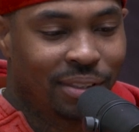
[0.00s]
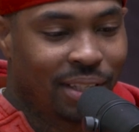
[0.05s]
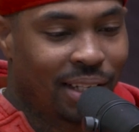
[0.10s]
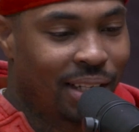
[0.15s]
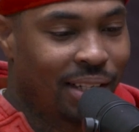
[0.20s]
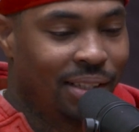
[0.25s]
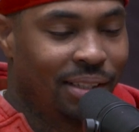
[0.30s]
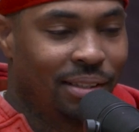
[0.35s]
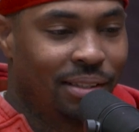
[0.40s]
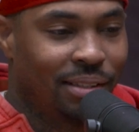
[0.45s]

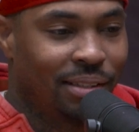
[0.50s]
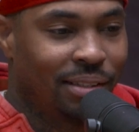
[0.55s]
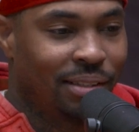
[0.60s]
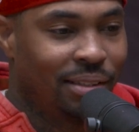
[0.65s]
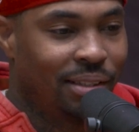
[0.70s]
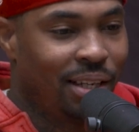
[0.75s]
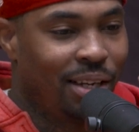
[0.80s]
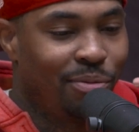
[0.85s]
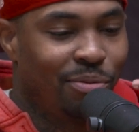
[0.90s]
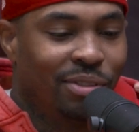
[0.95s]
like
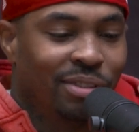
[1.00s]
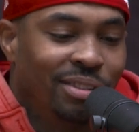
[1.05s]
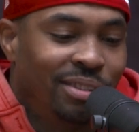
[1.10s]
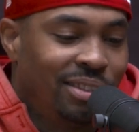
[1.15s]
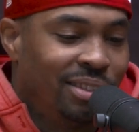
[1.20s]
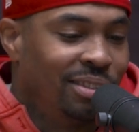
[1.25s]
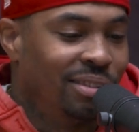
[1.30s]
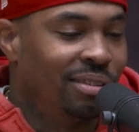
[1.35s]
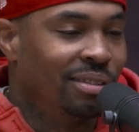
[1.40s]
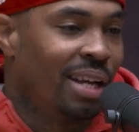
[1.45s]
it was
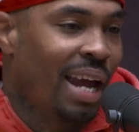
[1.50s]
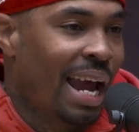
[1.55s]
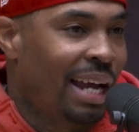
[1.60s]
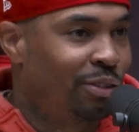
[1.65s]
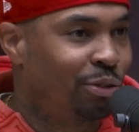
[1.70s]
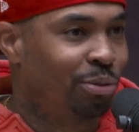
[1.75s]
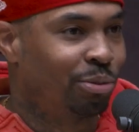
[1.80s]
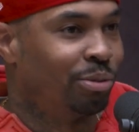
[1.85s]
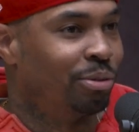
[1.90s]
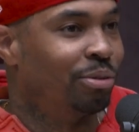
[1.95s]
just
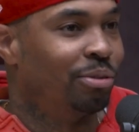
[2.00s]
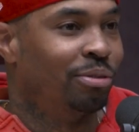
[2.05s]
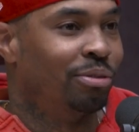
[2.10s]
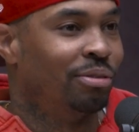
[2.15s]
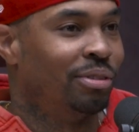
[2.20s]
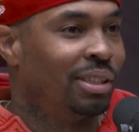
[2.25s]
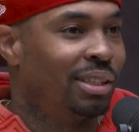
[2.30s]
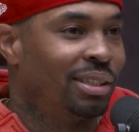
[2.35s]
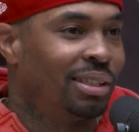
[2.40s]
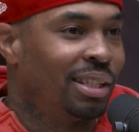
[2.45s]
natural.
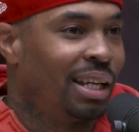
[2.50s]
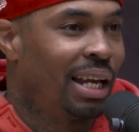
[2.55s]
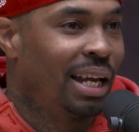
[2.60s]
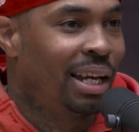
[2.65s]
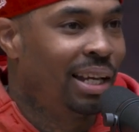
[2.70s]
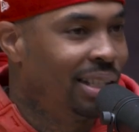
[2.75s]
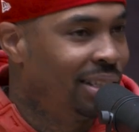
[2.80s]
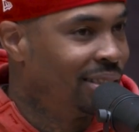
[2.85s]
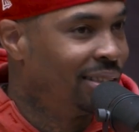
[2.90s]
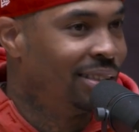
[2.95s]
Hell yeah,
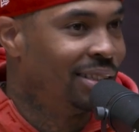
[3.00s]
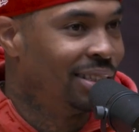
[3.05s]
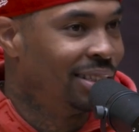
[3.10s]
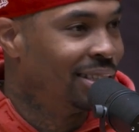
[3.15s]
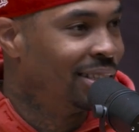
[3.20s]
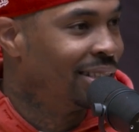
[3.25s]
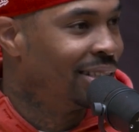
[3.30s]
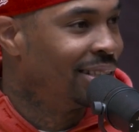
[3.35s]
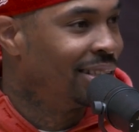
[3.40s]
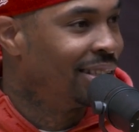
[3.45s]
easy.
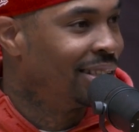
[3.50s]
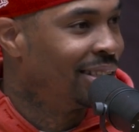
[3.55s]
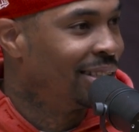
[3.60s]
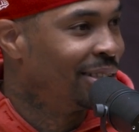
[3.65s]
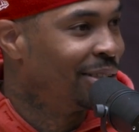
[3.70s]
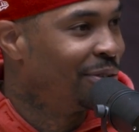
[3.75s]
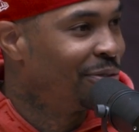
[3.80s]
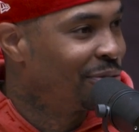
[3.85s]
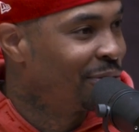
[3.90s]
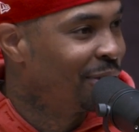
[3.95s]
Hell
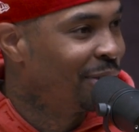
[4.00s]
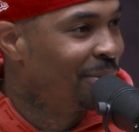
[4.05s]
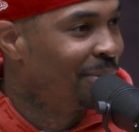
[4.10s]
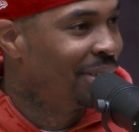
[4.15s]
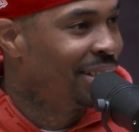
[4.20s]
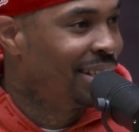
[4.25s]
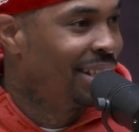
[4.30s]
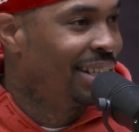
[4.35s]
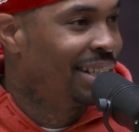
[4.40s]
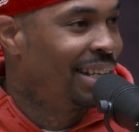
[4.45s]
yeah. You feel
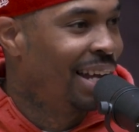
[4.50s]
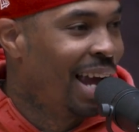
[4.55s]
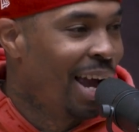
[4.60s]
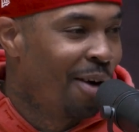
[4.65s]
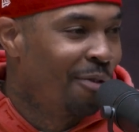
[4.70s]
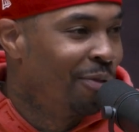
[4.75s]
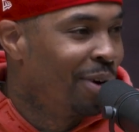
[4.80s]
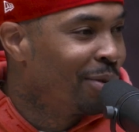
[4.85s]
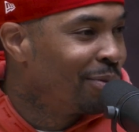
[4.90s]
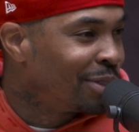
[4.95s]
me? And
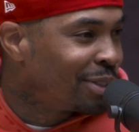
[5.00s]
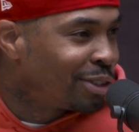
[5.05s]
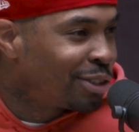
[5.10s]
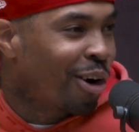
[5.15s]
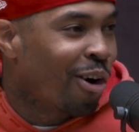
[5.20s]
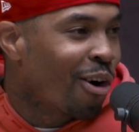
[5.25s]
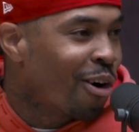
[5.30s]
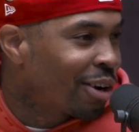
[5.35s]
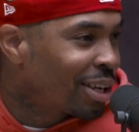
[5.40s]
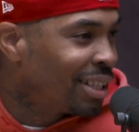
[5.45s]
we was yeah.
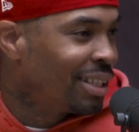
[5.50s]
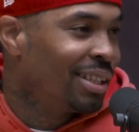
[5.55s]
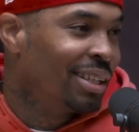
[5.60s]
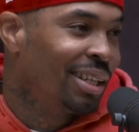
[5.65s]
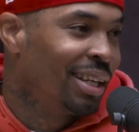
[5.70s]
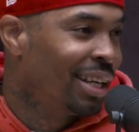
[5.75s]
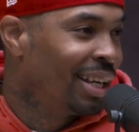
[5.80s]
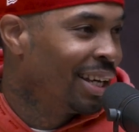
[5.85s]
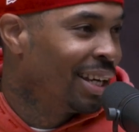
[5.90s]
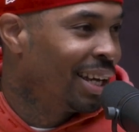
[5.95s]
talking,
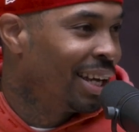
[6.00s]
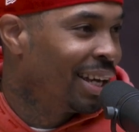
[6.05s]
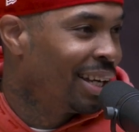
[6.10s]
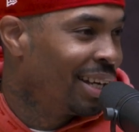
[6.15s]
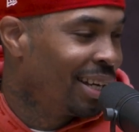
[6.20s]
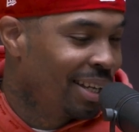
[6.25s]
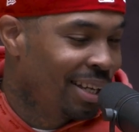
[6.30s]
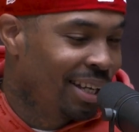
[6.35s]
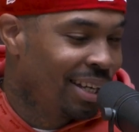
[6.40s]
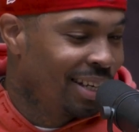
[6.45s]
Fuck
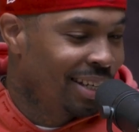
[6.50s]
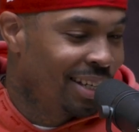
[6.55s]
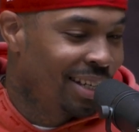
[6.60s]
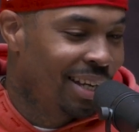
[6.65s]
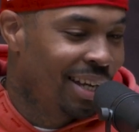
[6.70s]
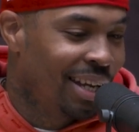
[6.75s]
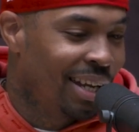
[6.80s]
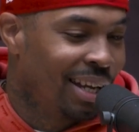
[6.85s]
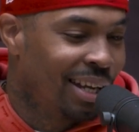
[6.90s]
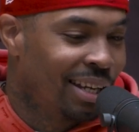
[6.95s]
and I, and
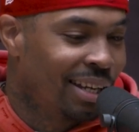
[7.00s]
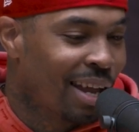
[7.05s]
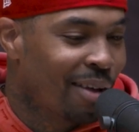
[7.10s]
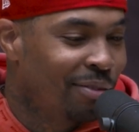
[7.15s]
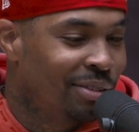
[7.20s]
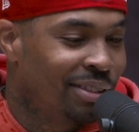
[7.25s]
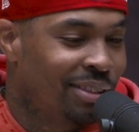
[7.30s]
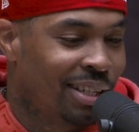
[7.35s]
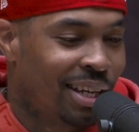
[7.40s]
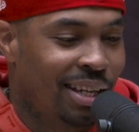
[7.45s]
they
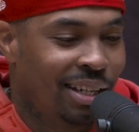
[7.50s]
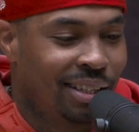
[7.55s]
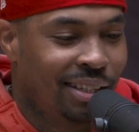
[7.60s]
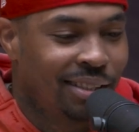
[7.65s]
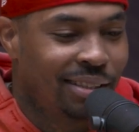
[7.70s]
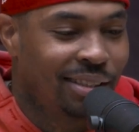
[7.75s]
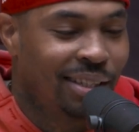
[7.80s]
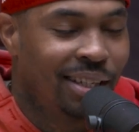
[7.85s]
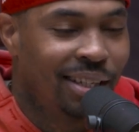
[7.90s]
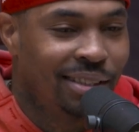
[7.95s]
was like,
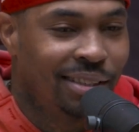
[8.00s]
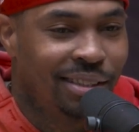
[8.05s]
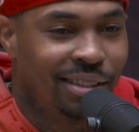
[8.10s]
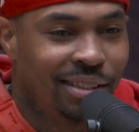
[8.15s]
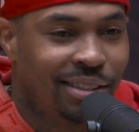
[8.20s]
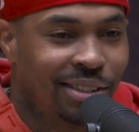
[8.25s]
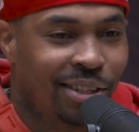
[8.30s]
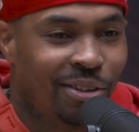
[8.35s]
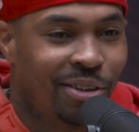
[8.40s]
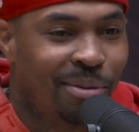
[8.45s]
"It's the end of the
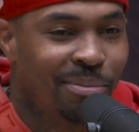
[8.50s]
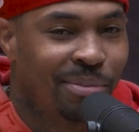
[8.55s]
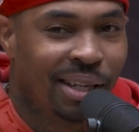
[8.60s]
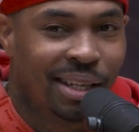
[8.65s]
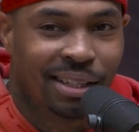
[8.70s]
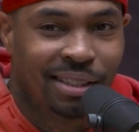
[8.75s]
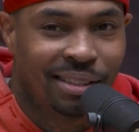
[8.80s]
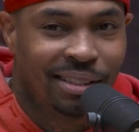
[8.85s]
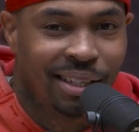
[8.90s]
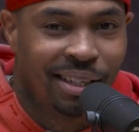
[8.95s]
show." I'm
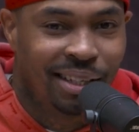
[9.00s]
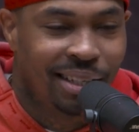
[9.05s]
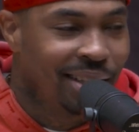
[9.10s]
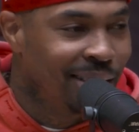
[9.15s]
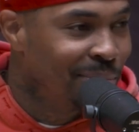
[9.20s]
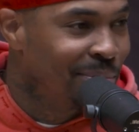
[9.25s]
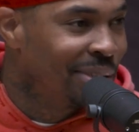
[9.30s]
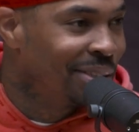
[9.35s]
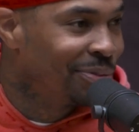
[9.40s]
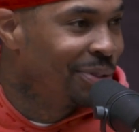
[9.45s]
like, "The
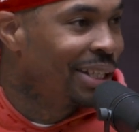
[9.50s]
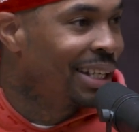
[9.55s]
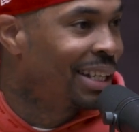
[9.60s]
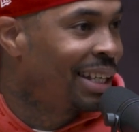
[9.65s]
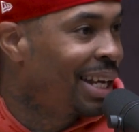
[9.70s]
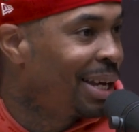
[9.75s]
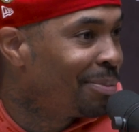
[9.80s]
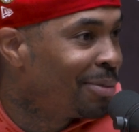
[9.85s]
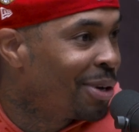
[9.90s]
end, bitch. We can keep